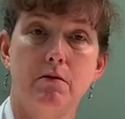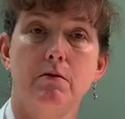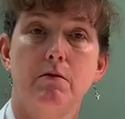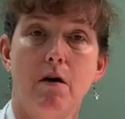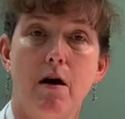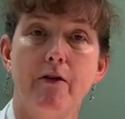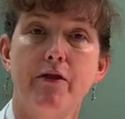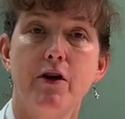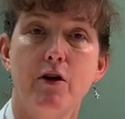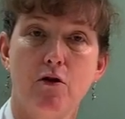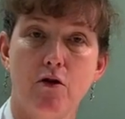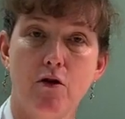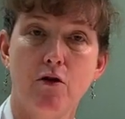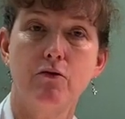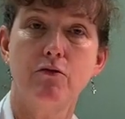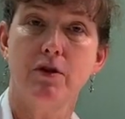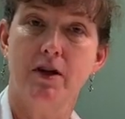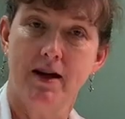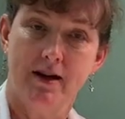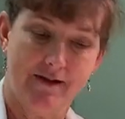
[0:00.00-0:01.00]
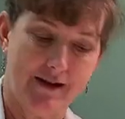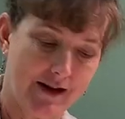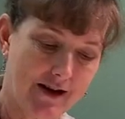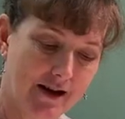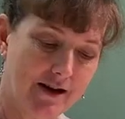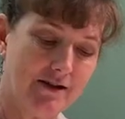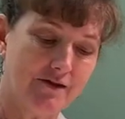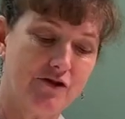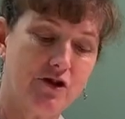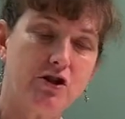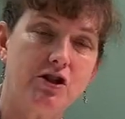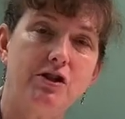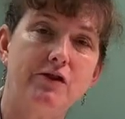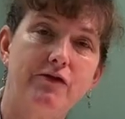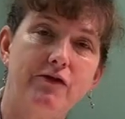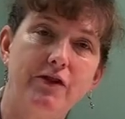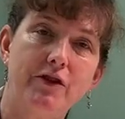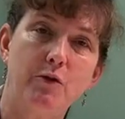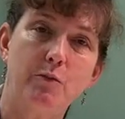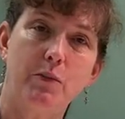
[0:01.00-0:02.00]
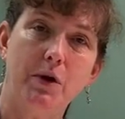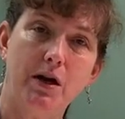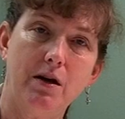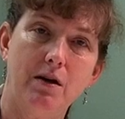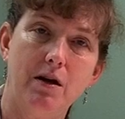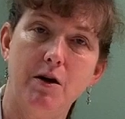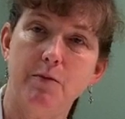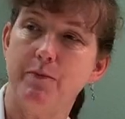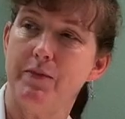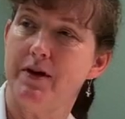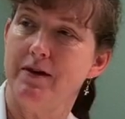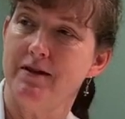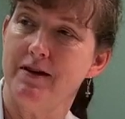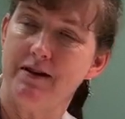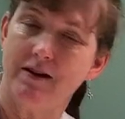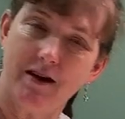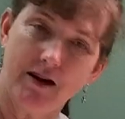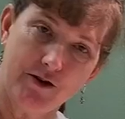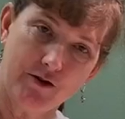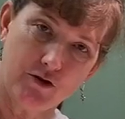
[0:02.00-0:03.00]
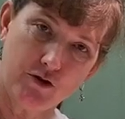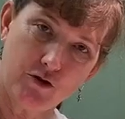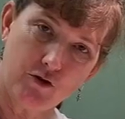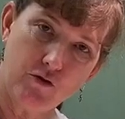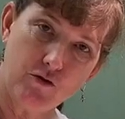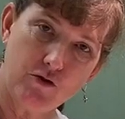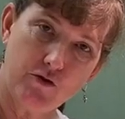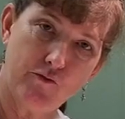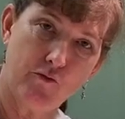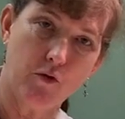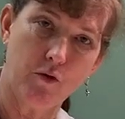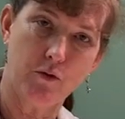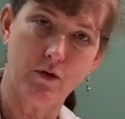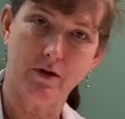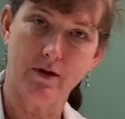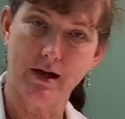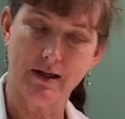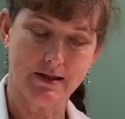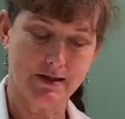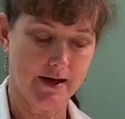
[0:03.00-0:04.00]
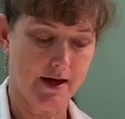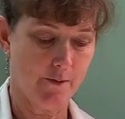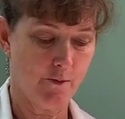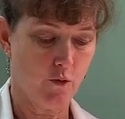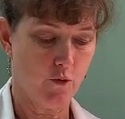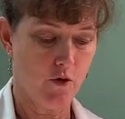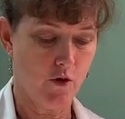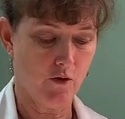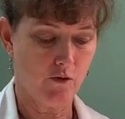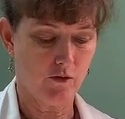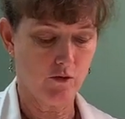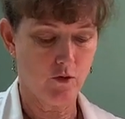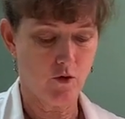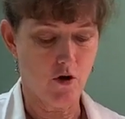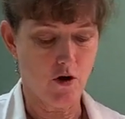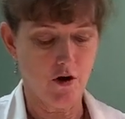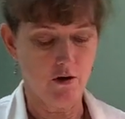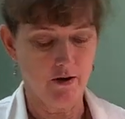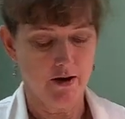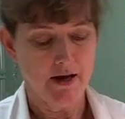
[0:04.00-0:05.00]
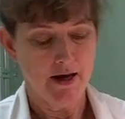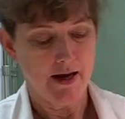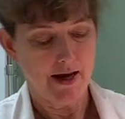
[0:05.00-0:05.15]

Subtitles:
on their own, they kind of shift their butt up and then kind of scooch forward. That's that prone crawl.